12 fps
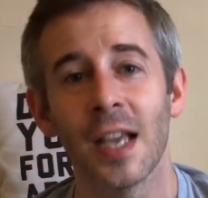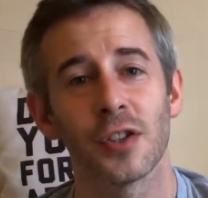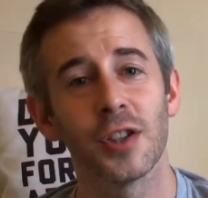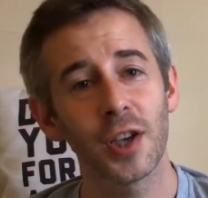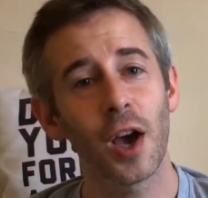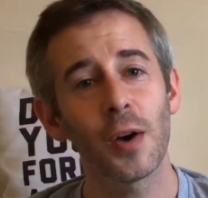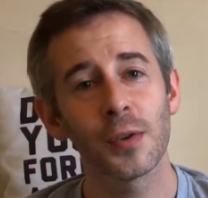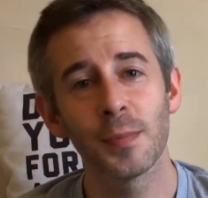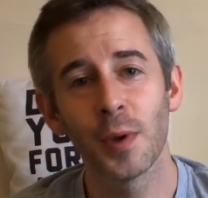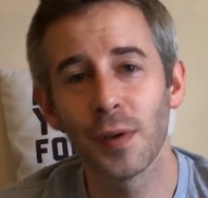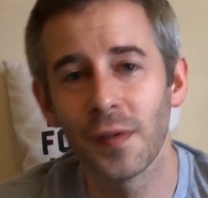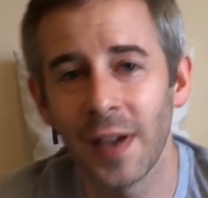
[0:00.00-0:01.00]
So the girls
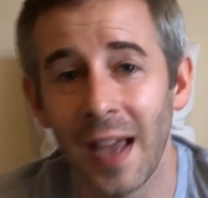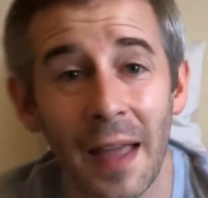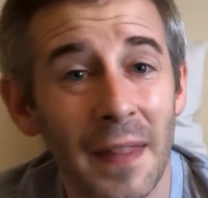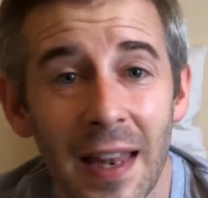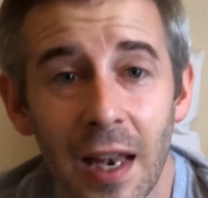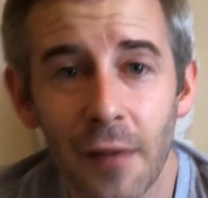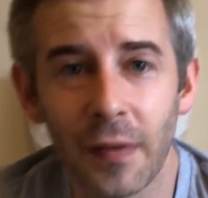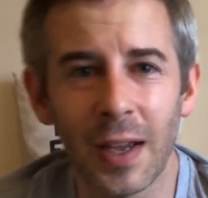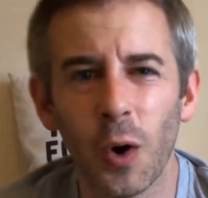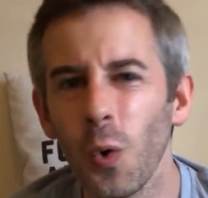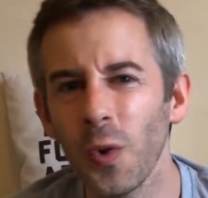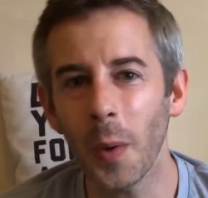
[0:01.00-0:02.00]
move here and they love it,
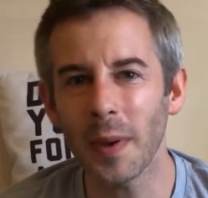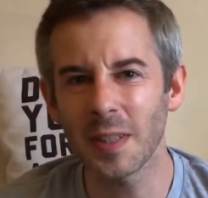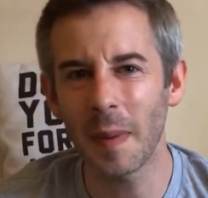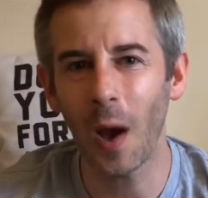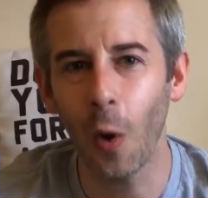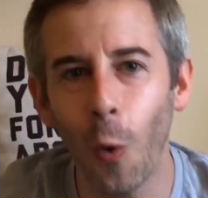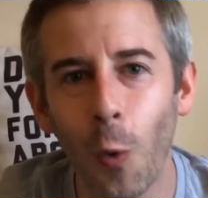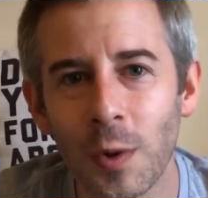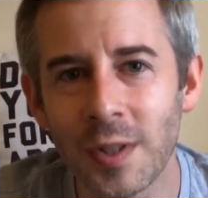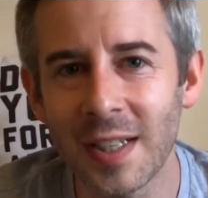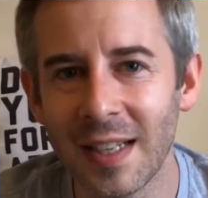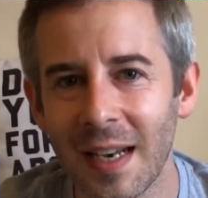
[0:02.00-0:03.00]
although it's a bit
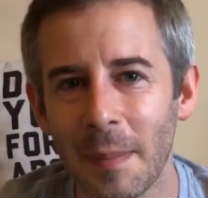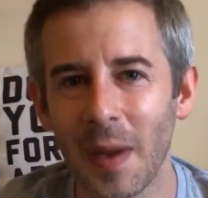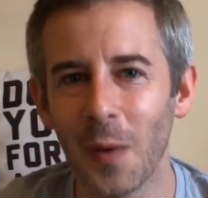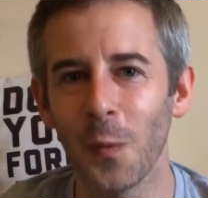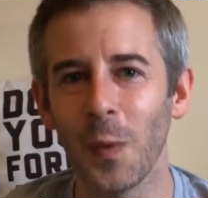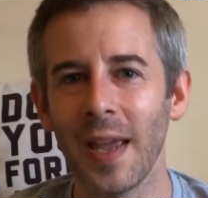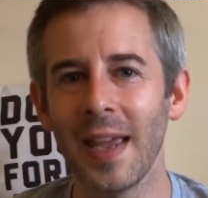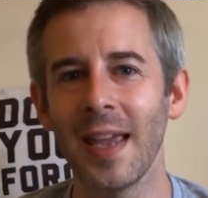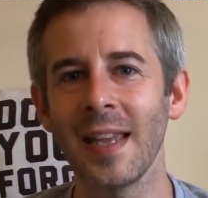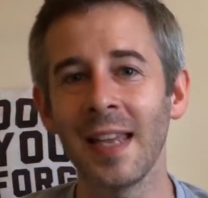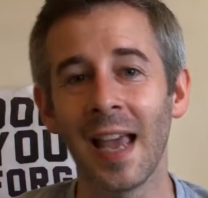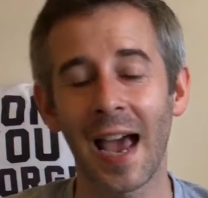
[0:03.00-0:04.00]
haunted and a bit
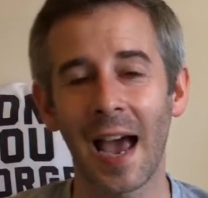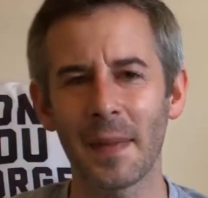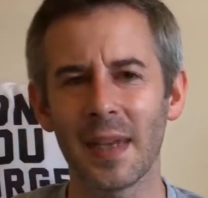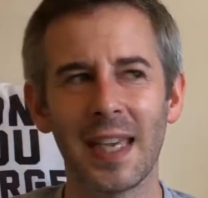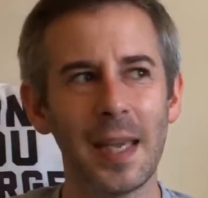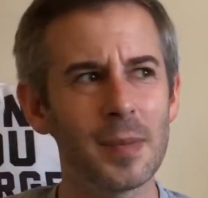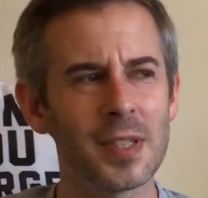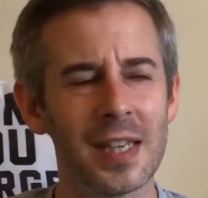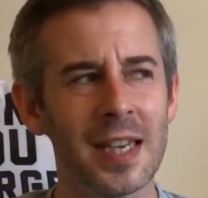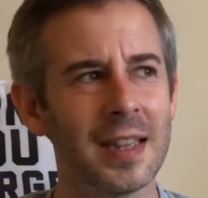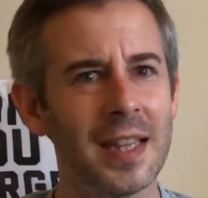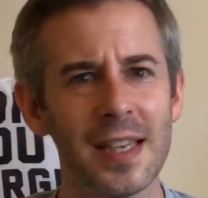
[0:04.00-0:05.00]
weird, and they keep
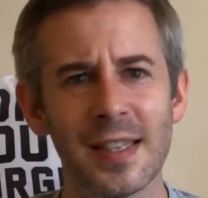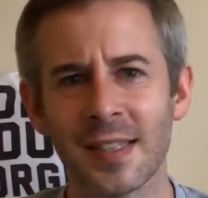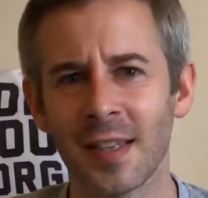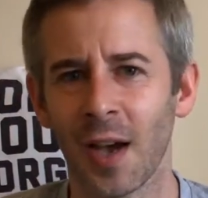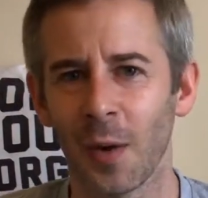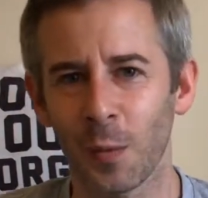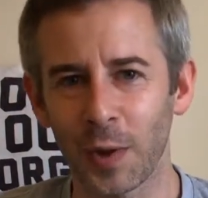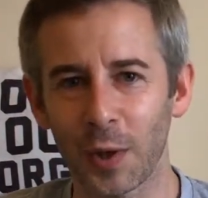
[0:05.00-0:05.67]
seeing these what they